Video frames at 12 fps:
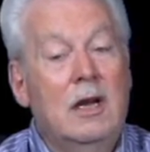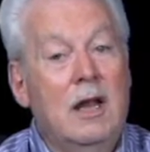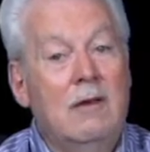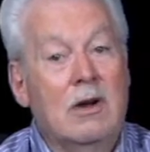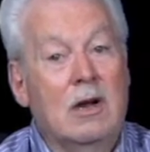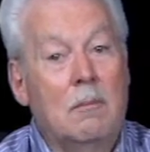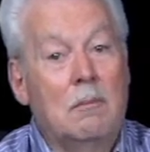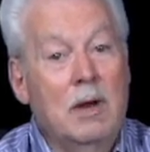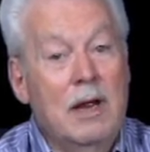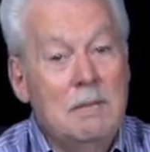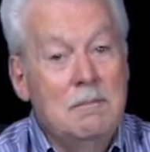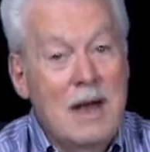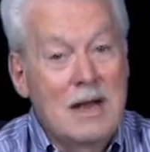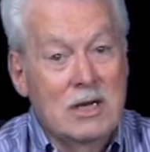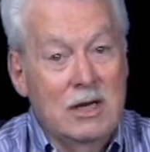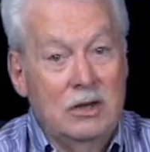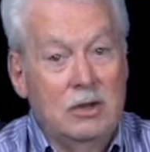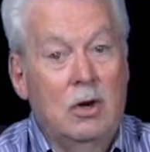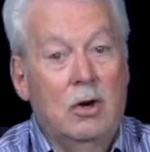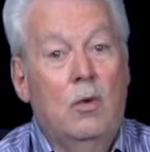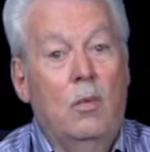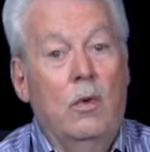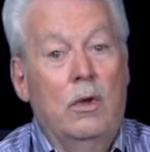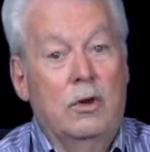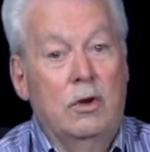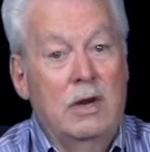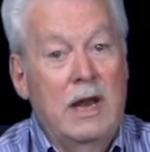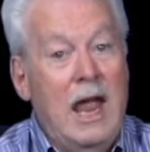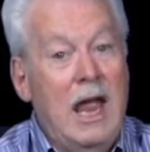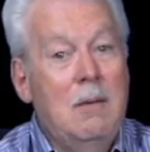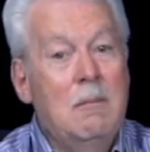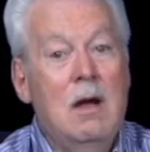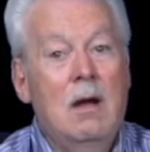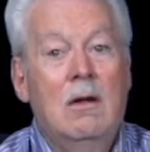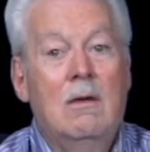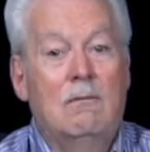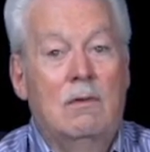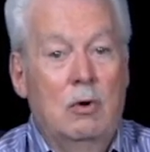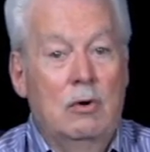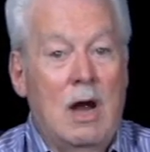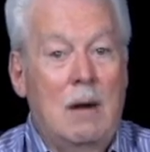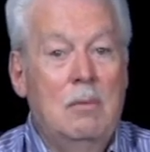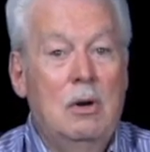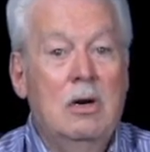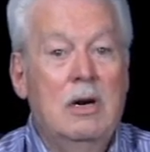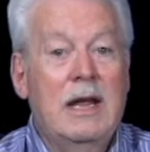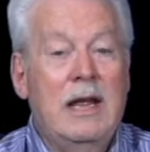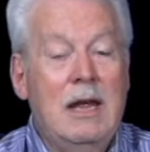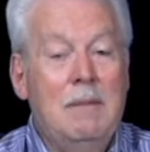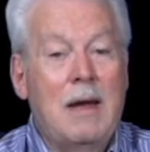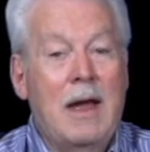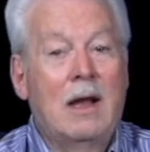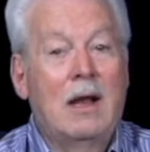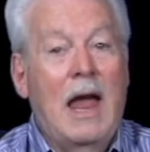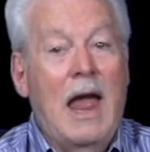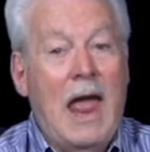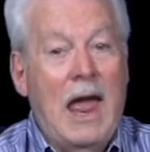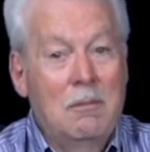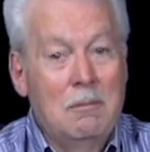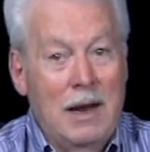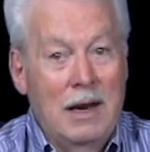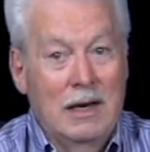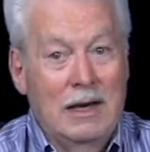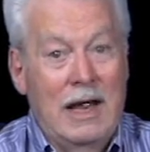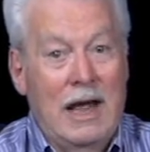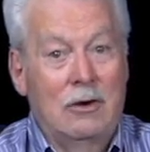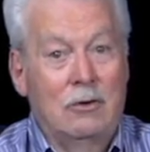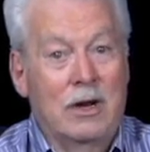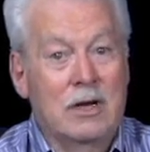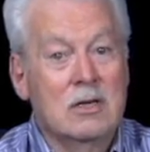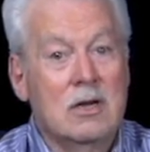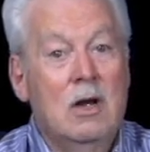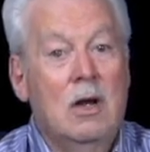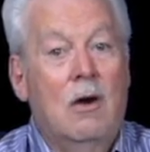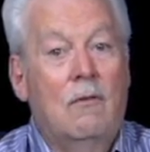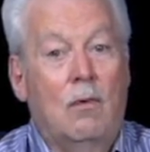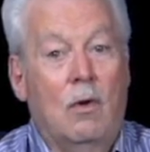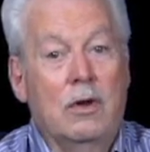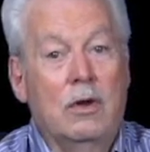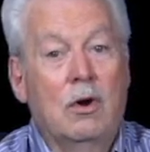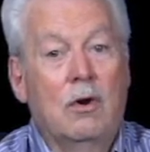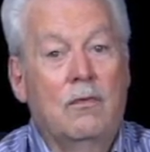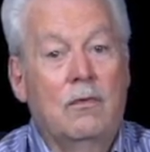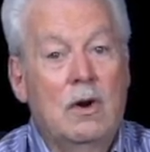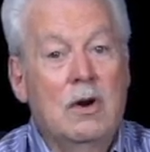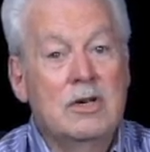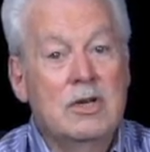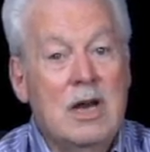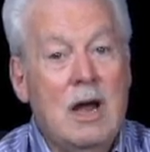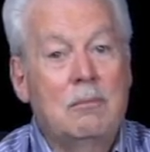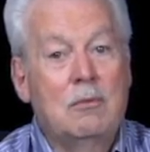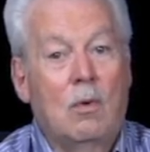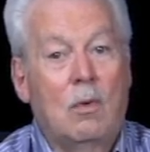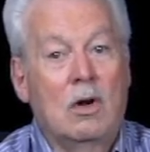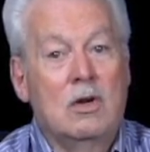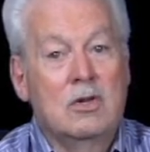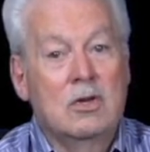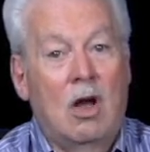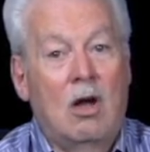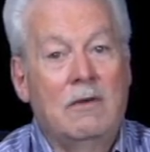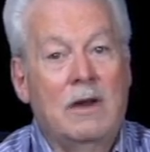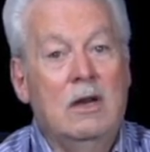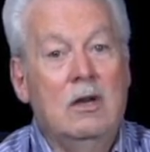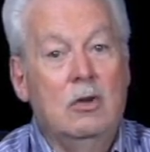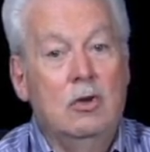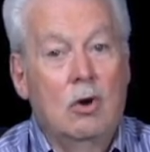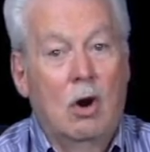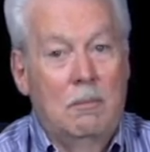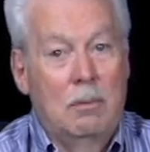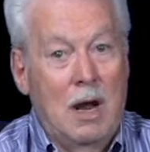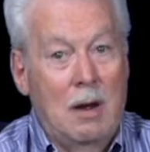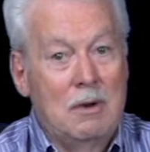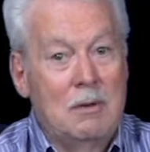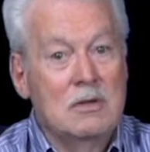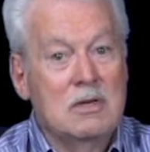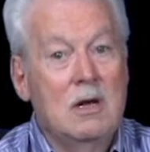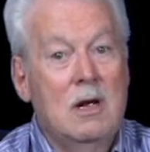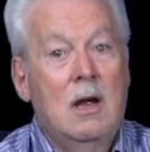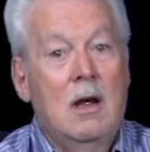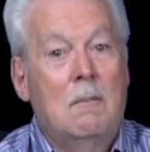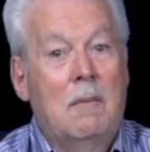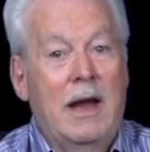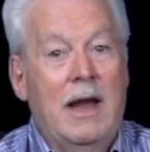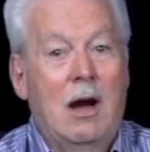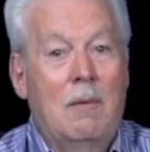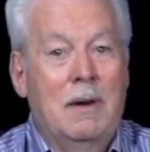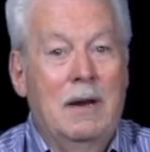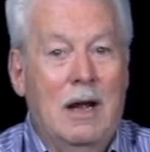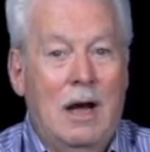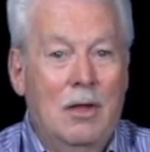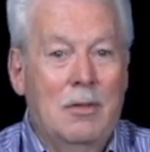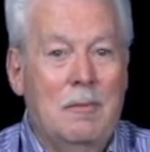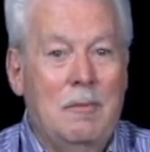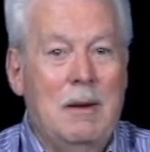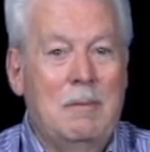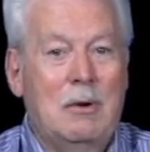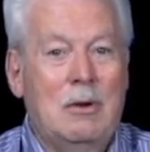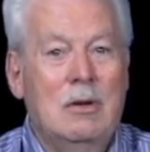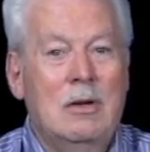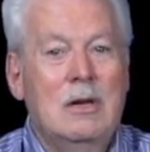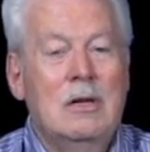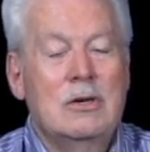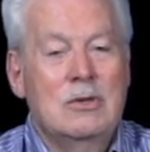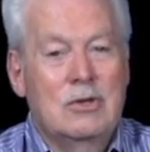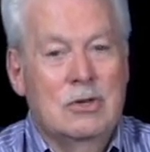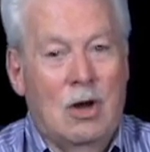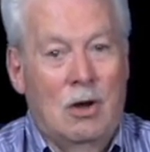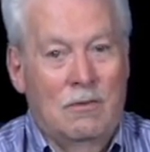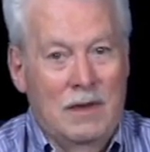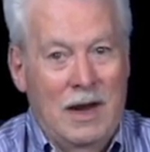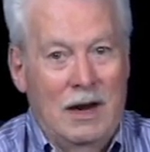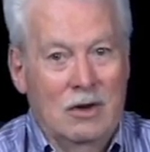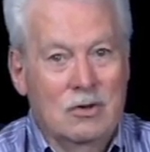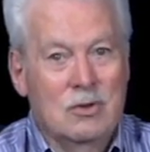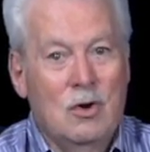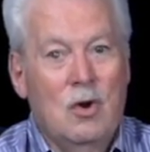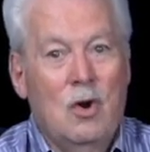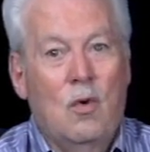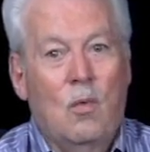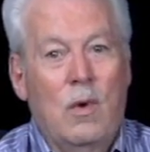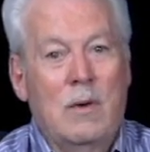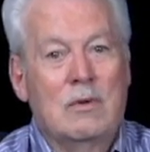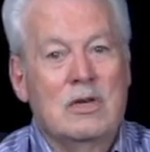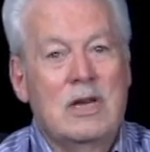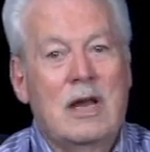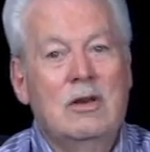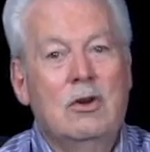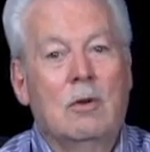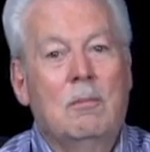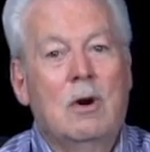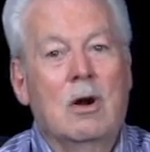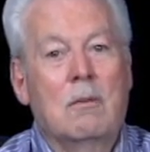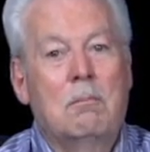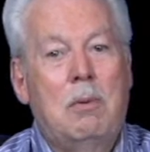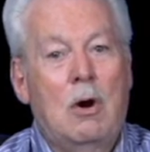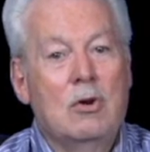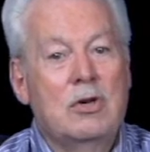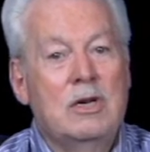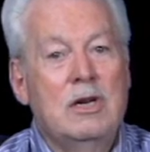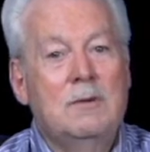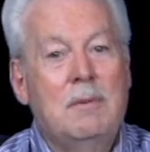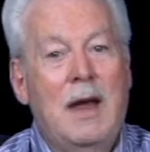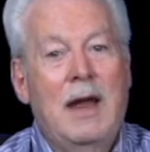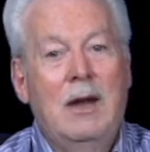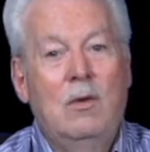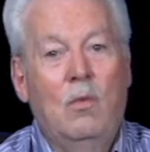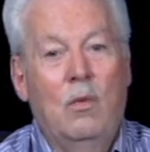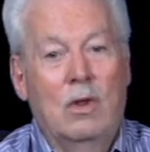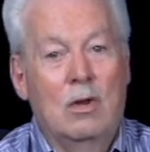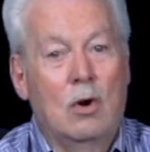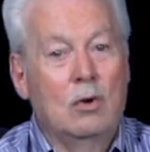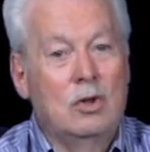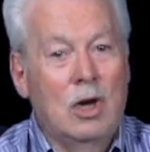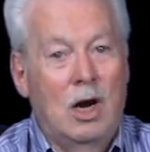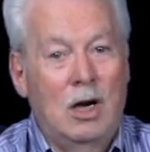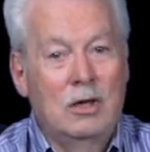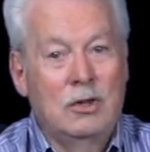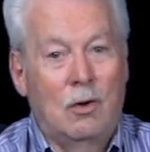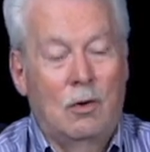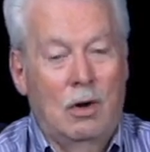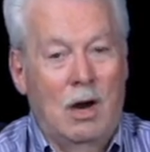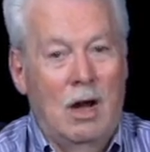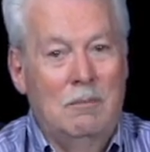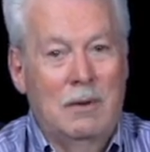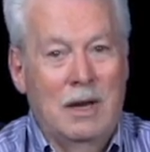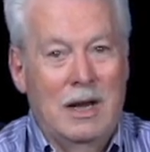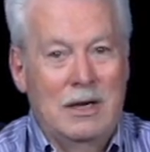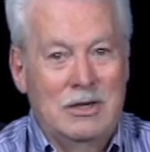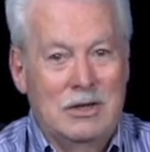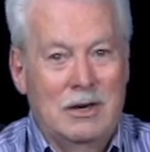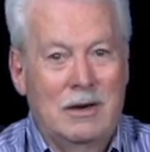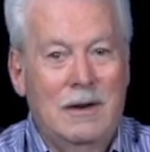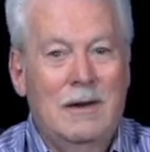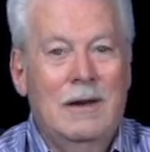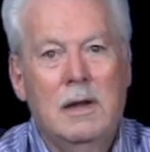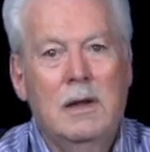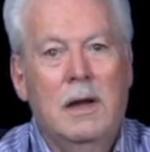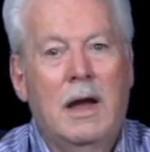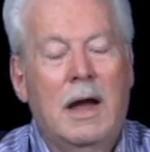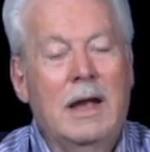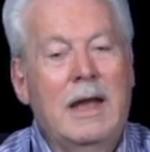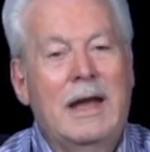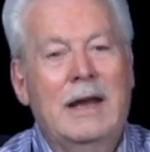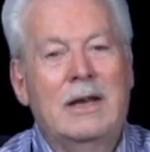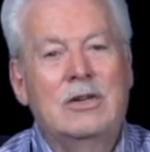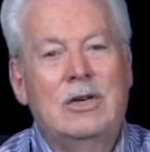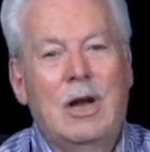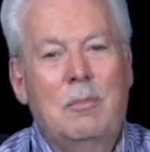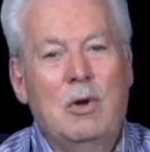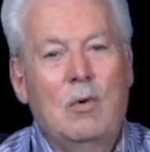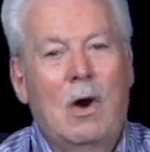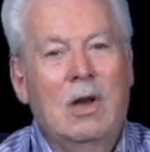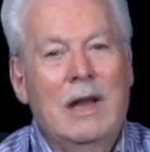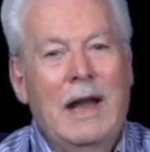leave a complete message with your name, phone number, email, and mailing address for your first step towards solving your problems by helping other people solve theirs. We will send your book postage paid with no charge or obligation. Again, it's W.L.